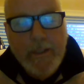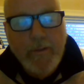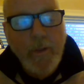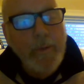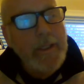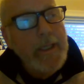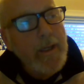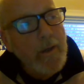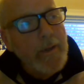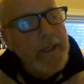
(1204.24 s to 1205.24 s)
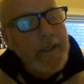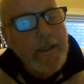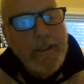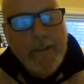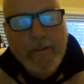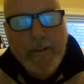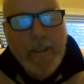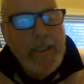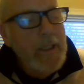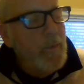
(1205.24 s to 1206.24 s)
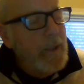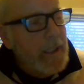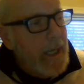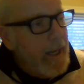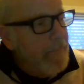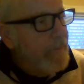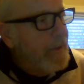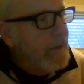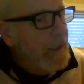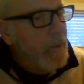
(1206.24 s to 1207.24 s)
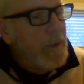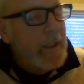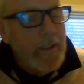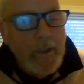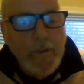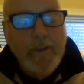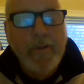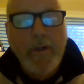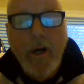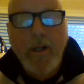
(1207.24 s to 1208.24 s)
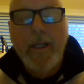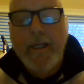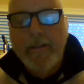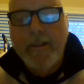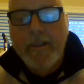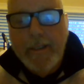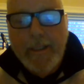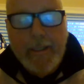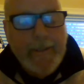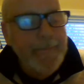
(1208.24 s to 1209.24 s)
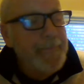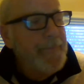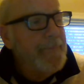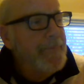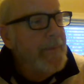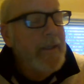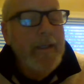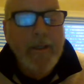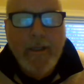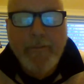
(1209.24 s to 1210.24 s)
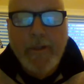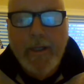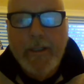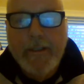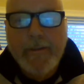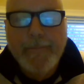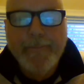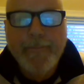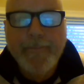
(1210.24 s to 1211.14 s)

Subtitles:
And so we need all that, guys. We need everything we can do. This is all hands on deck. Love you guys.